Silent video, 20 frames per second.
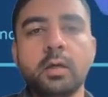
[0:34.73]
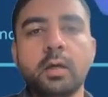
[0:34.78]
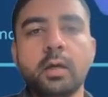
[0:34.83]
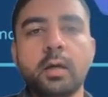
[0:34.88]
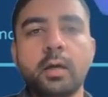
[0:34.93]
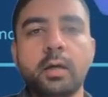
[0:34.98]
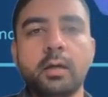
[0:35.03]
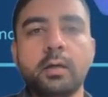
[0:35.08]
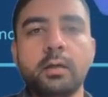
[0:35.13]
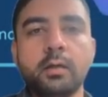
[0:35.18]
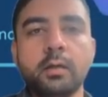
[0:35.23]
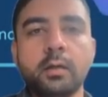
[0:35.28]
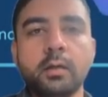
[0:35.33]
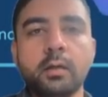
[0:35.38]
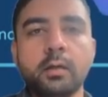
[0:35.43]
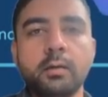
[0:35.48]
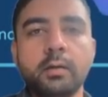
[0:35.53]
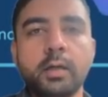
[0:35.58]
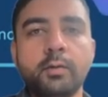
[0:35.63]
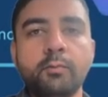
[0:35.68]
and
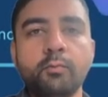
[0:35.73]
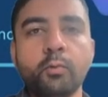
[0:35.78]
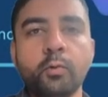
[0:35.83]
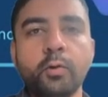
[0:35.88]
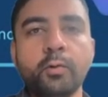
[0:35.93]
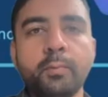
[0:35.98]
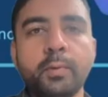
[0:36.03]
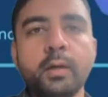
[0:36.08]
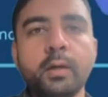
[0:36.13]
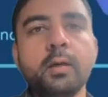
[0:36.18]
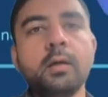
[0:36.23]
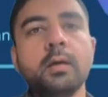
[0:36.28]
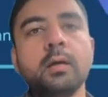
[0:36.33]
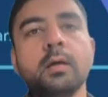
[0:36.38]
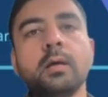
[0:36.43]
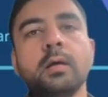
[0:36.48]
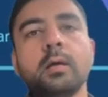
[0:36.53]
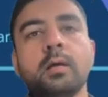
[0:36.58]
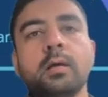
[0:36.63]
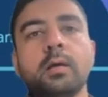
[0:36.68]
it won't be
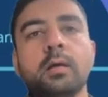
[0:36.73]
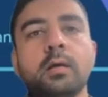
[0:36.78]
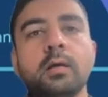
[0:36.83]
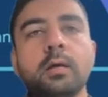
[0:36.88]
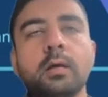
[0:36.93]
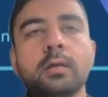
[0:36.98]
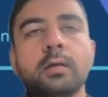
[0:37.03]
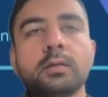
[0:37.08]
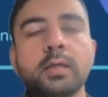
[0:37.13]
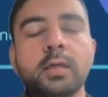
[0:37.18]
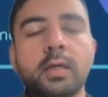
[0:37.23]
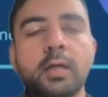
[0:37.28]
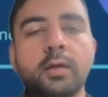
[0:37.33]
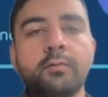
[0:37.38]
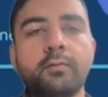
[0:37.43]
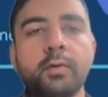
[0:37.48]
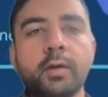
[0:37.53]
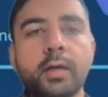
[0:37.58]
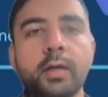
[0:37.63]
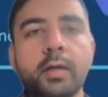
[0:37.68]

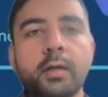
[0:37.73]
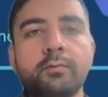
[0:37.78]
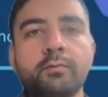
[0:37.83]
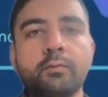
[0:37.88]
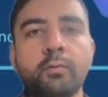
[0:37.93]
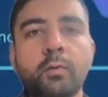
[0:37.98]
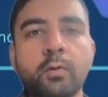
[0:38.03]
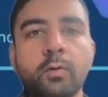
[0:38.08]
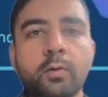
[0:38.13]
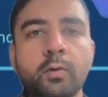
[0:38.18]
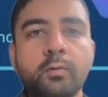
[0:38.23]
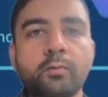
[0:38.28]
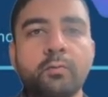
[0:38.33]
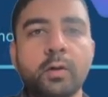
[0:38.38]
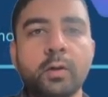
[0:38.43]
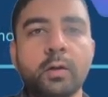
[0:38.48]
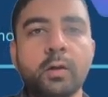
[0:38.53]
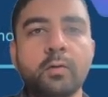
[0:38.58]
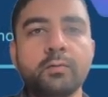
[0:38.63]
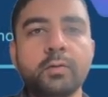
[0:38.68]
significant for
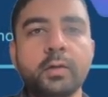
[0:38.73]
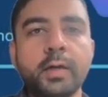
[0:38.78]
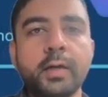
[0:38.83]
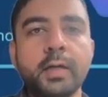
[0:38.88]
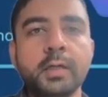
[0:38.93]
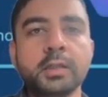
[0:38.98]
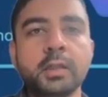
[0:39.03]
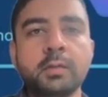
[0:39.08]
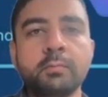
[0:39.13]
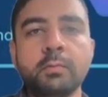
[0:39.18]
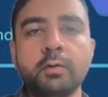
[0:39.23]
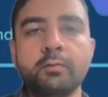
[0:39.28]
one of the agent,